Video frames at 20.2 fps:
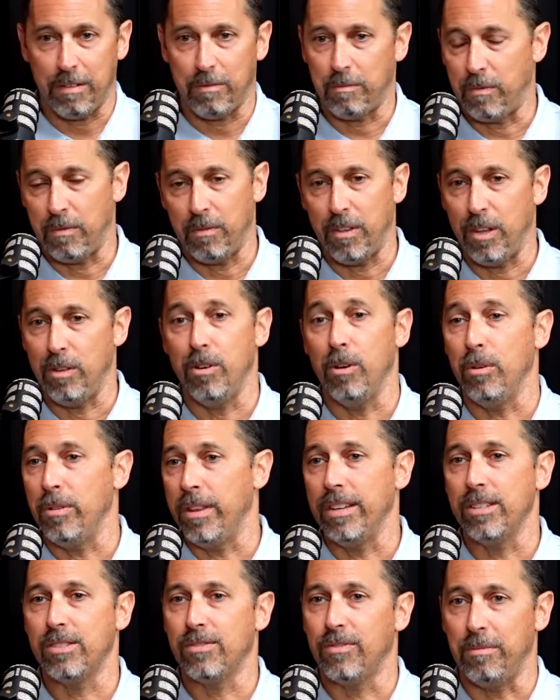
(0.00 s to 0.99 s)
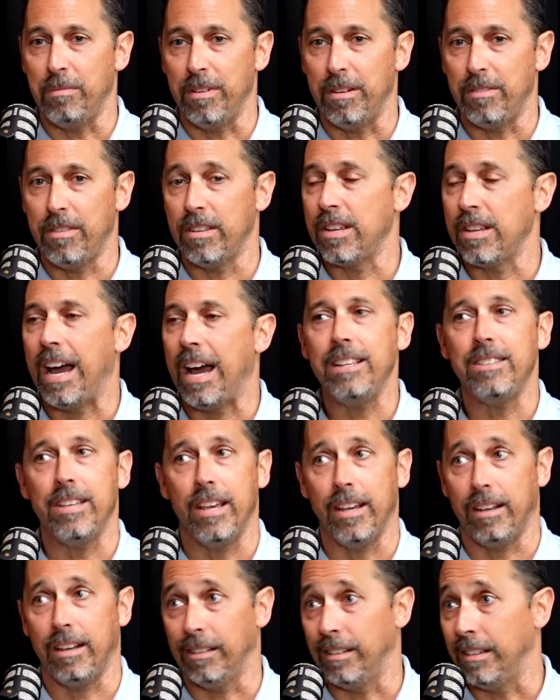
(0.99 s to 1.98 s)
you know this from our things. I
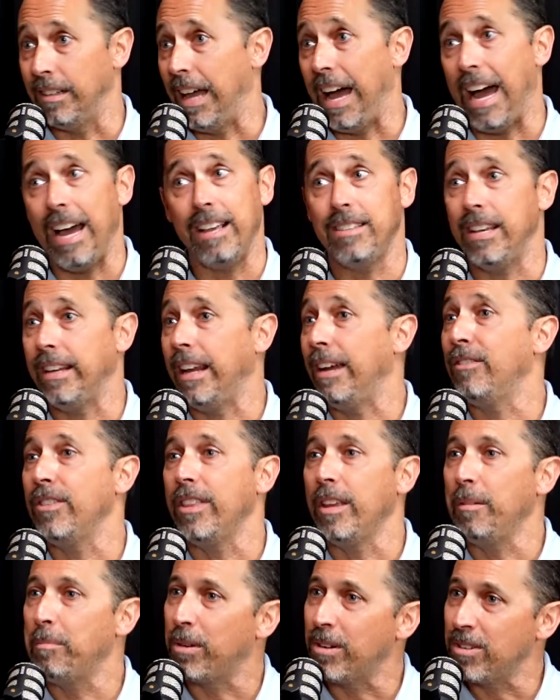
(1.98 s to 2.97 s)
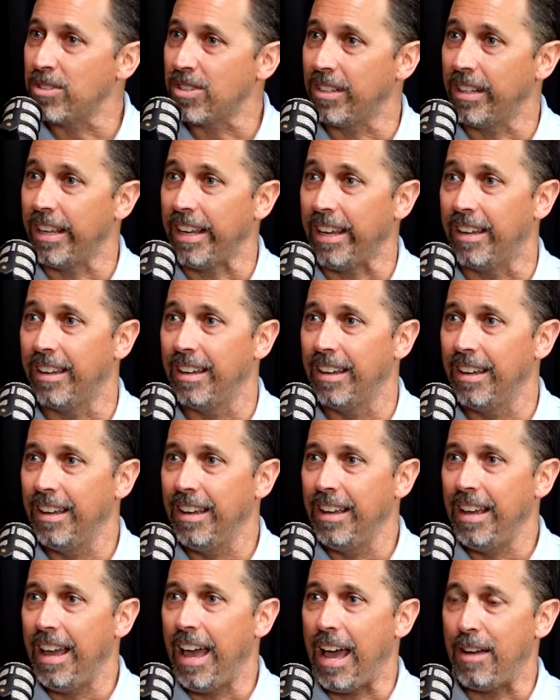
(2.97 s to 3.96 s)
take everything personally.
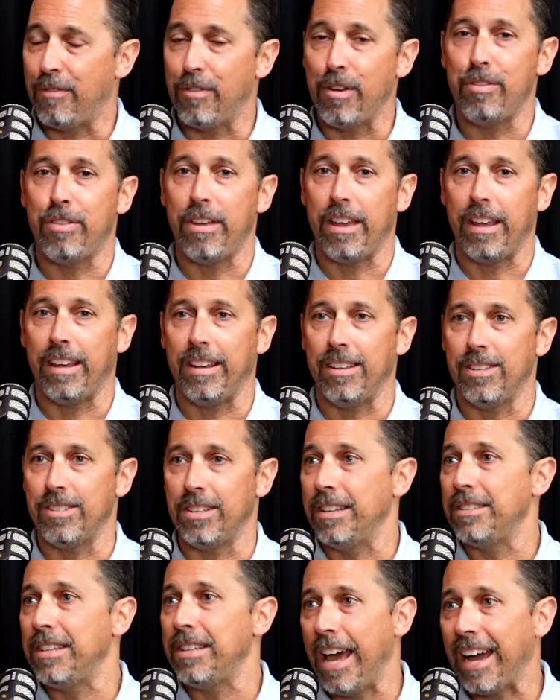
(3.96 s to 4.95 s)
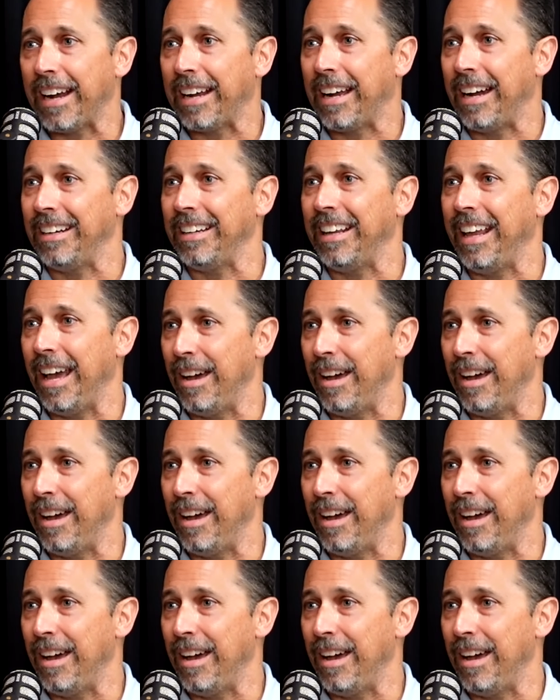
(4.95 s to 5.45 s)
Everything is an attack on Kevin.